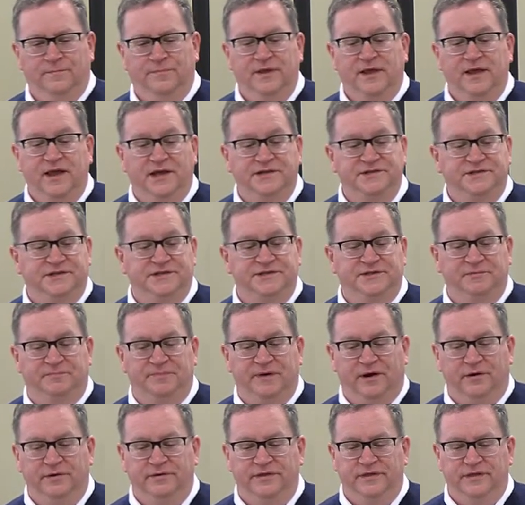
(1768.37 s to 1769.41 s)
Because it's
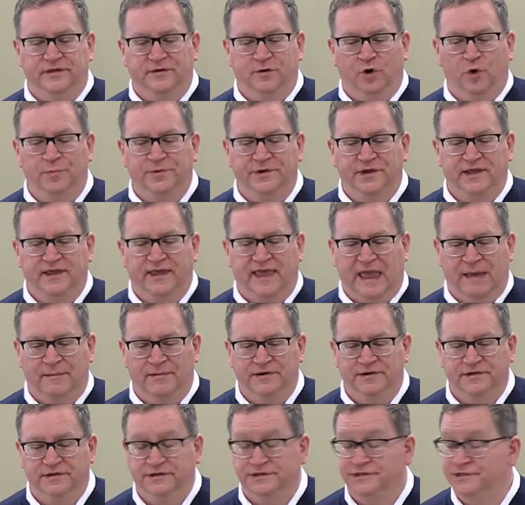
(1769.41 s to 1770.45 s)
about the opening
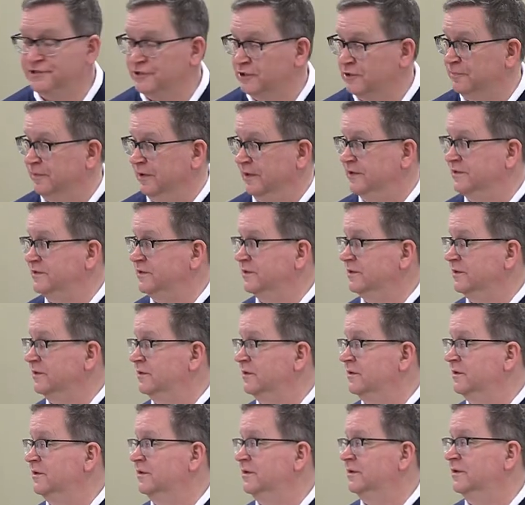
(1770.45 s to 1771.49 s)
gamut of the serpent
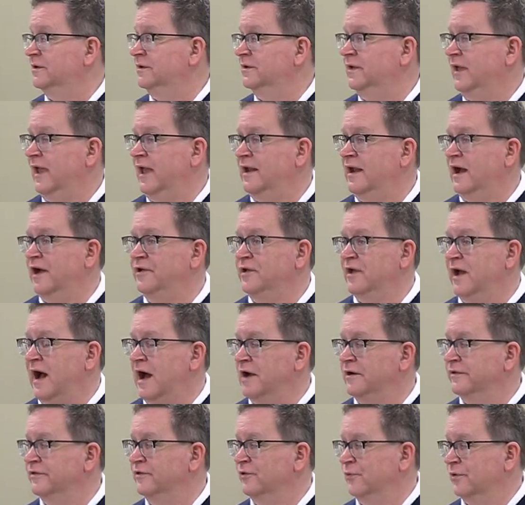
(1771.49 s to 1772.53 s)
and how you
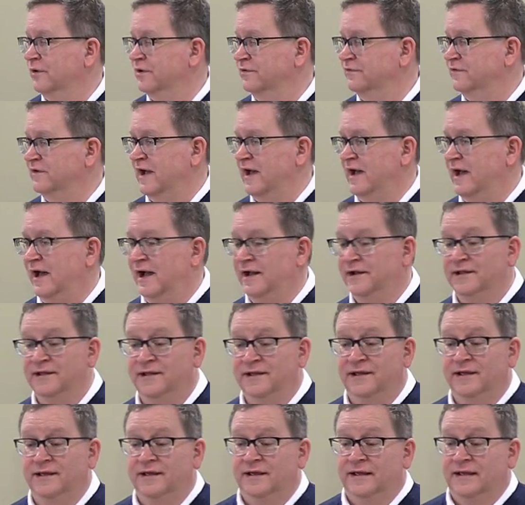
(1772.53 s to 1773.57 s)
honor the word of God,
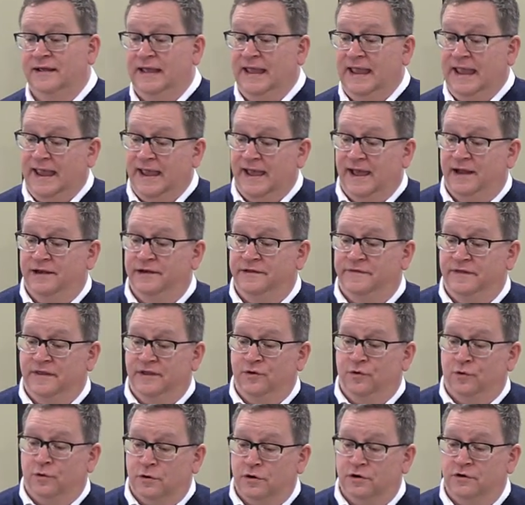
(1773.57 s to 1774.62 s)
and
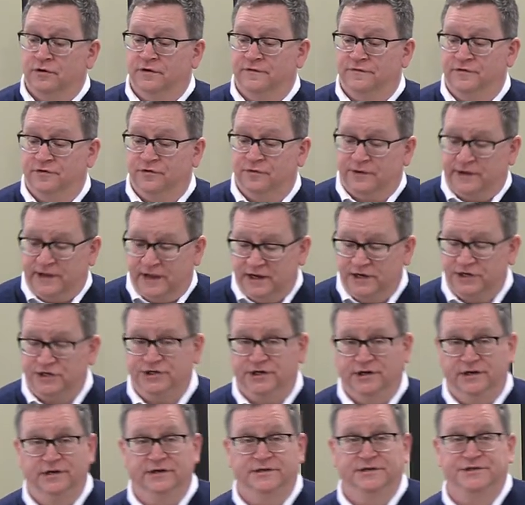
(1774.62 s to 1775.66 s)
the order of
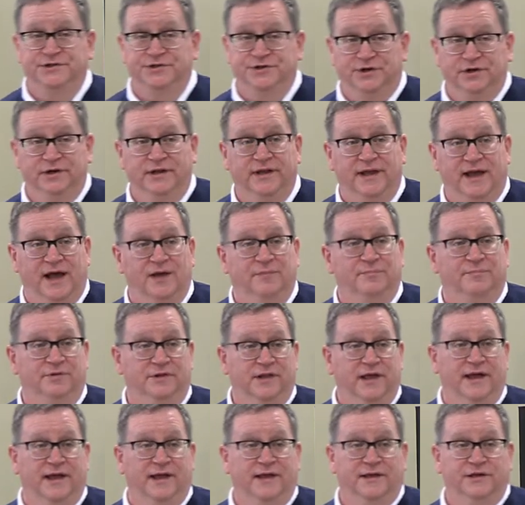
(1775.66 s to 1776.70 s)
creation is certainly on
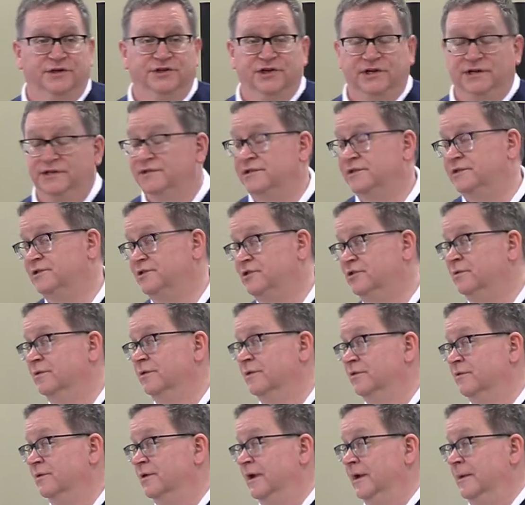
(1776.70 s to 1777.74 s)
play in Genesis 2
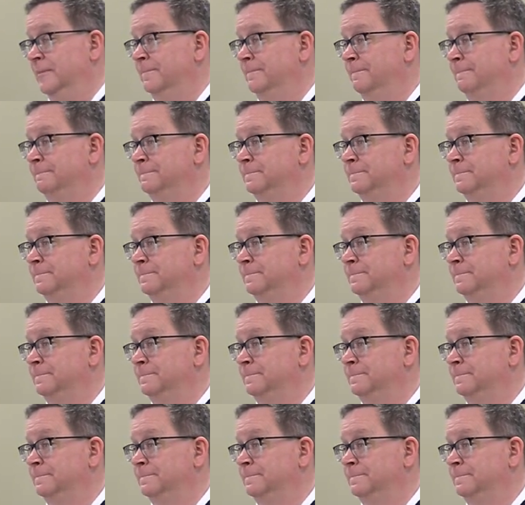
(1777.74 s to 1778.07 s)
and 3.